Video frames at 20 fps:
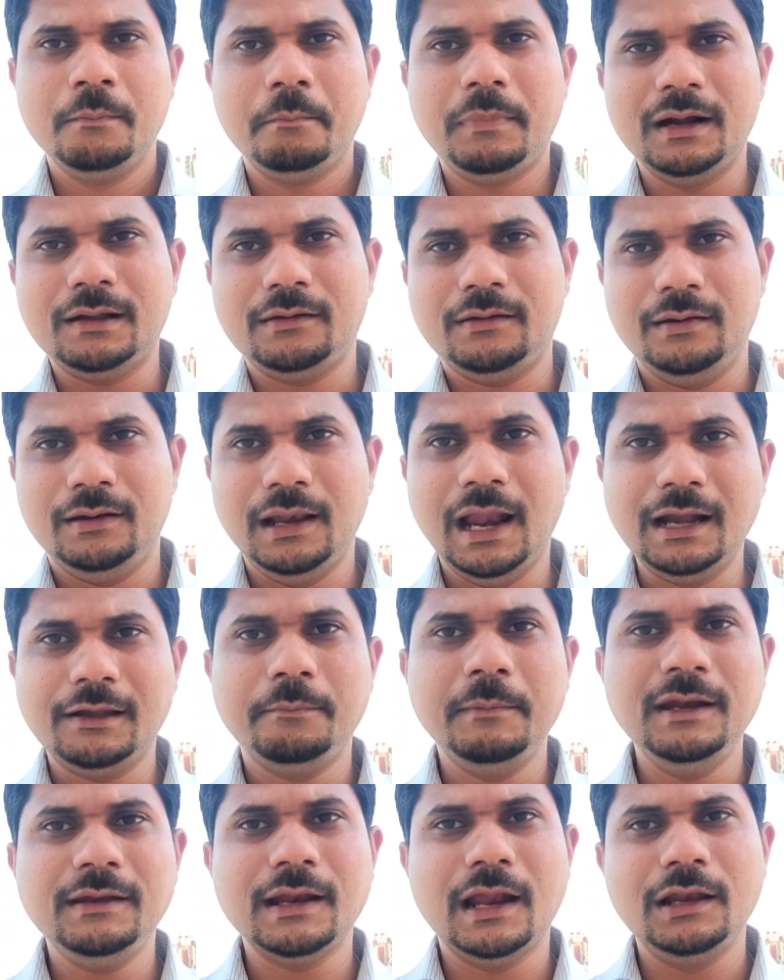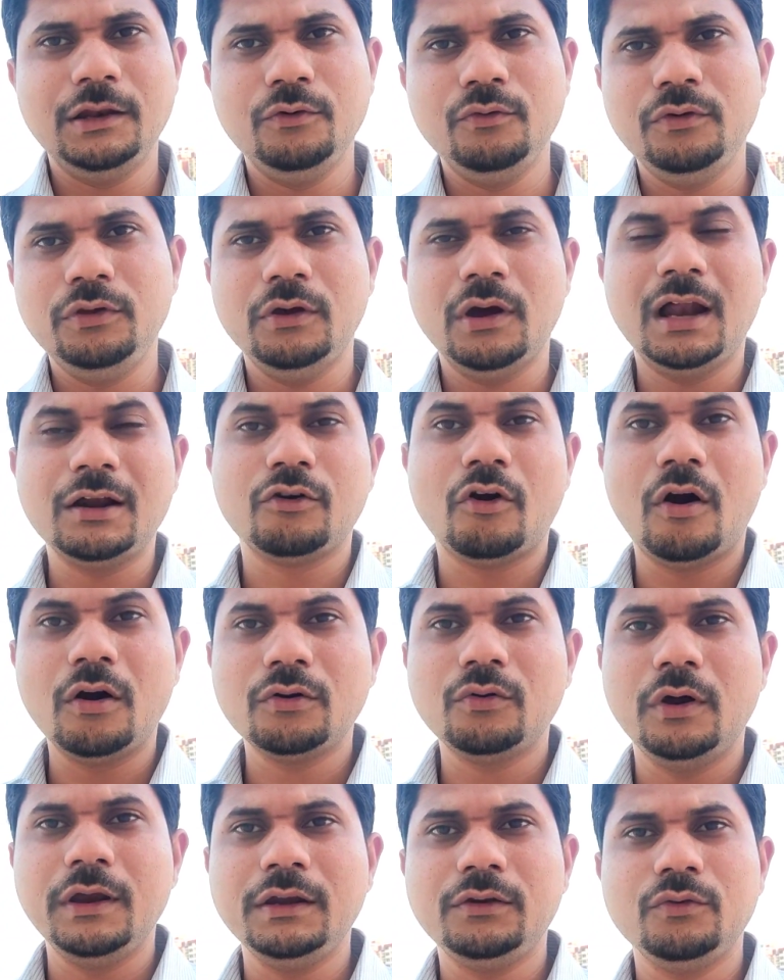But let me tell you, you are
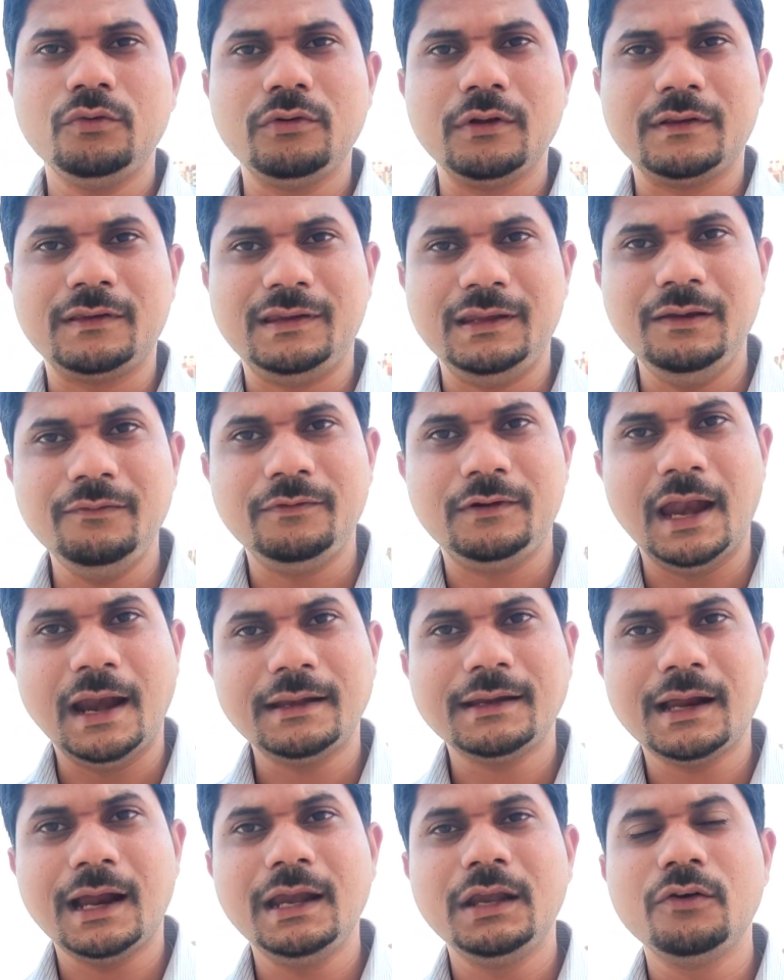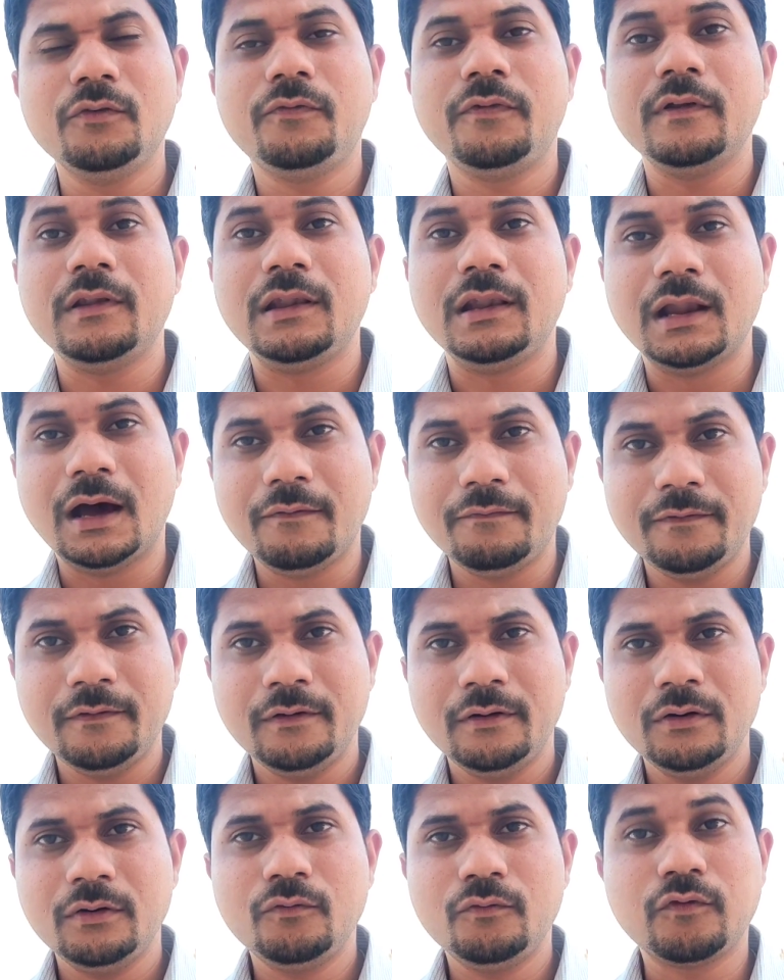not going to receive that kind of a love
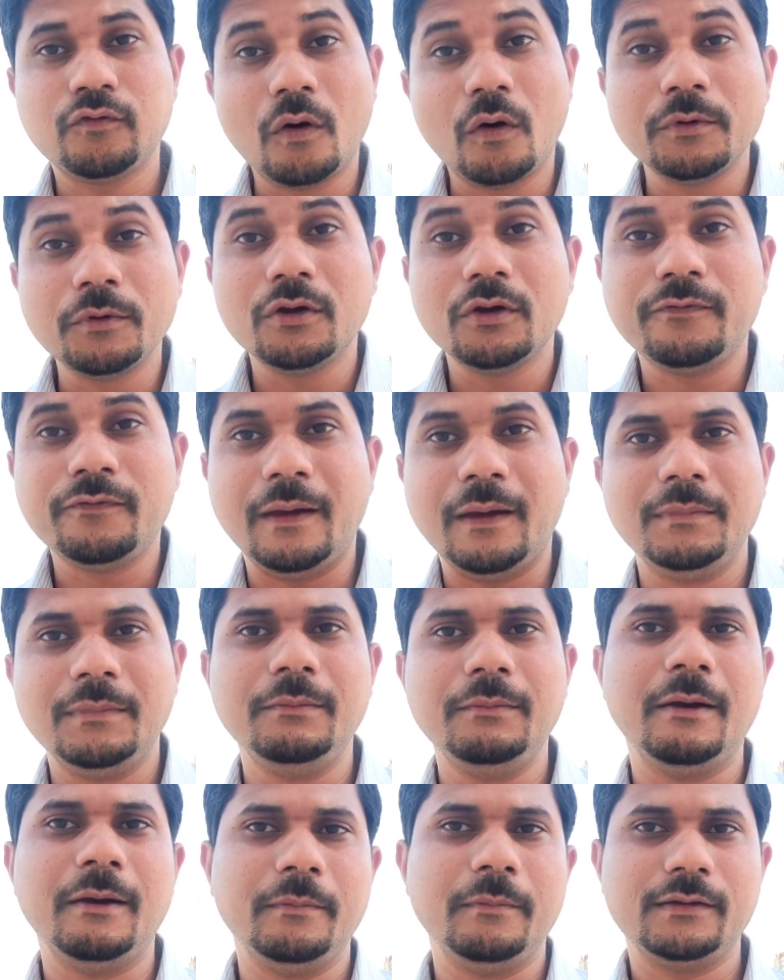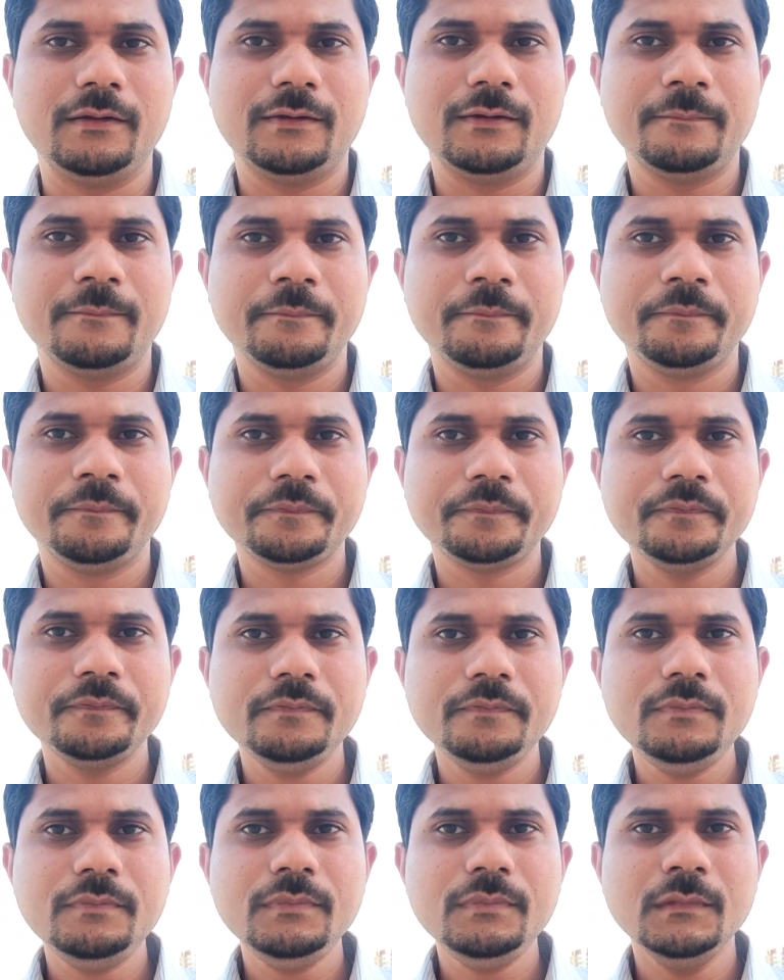from your family members.
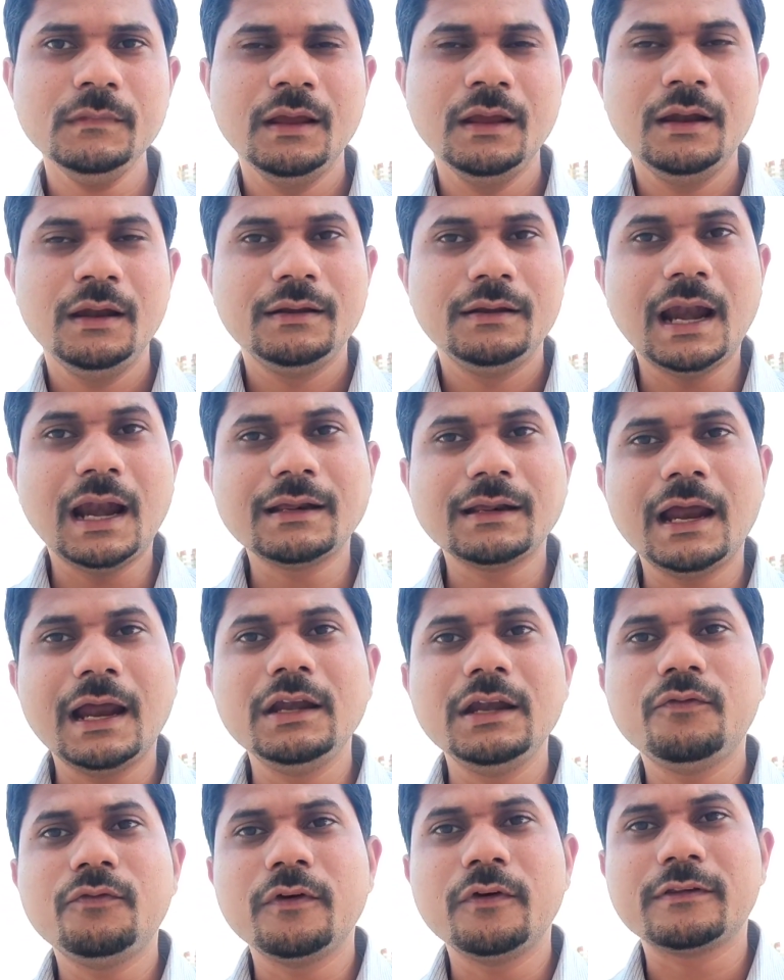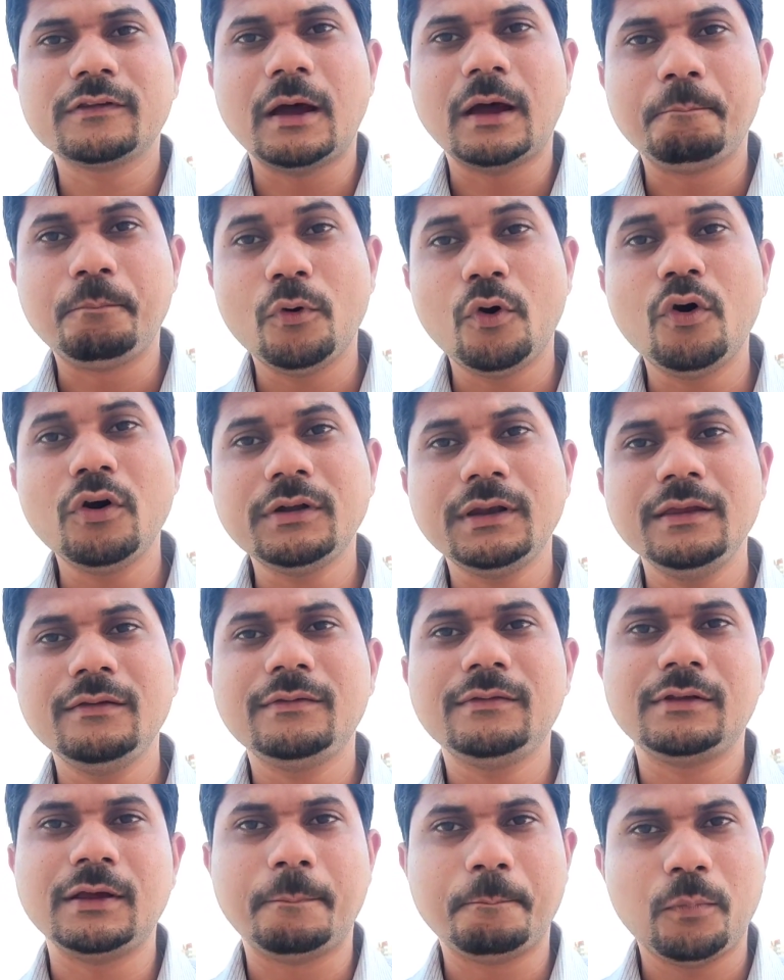That kind of a
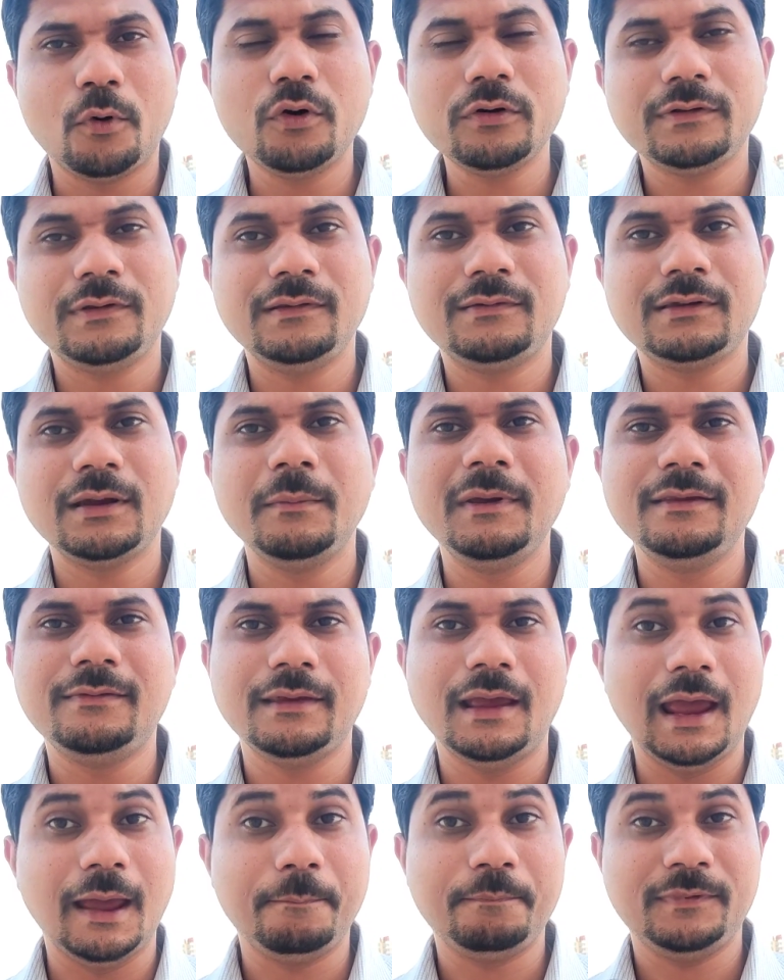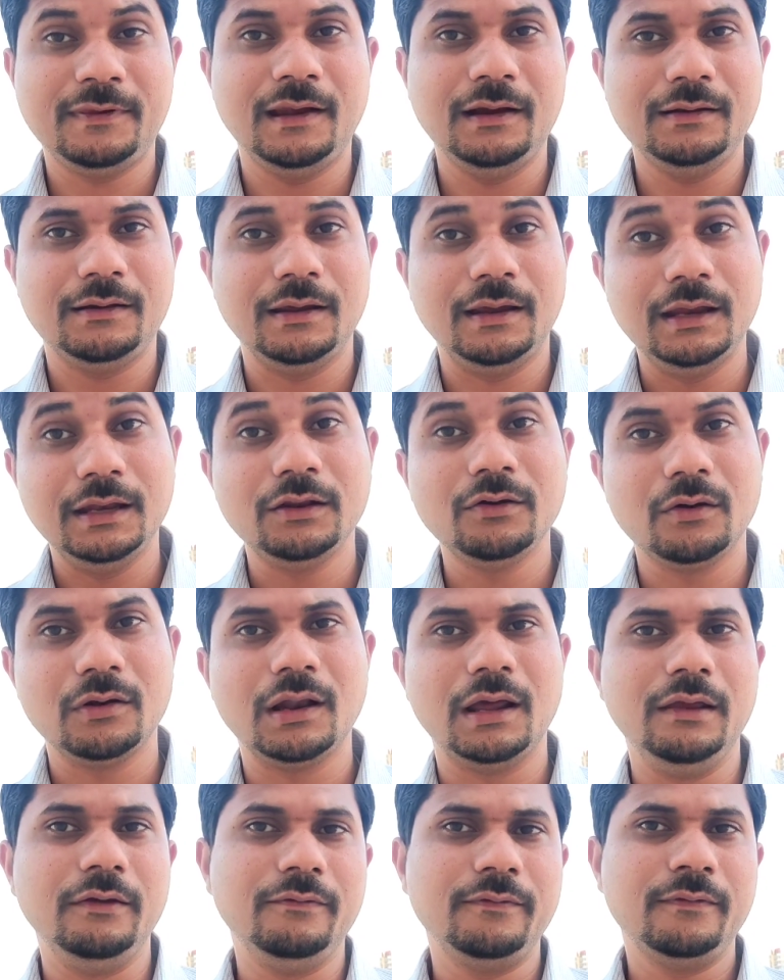support system is absent in your
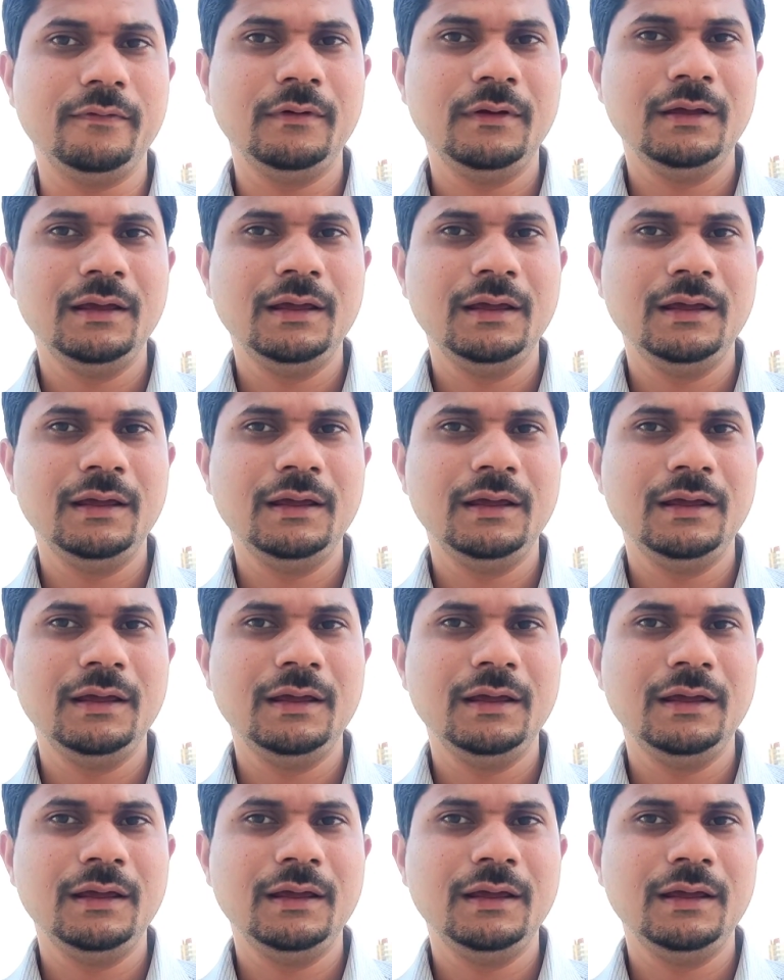life.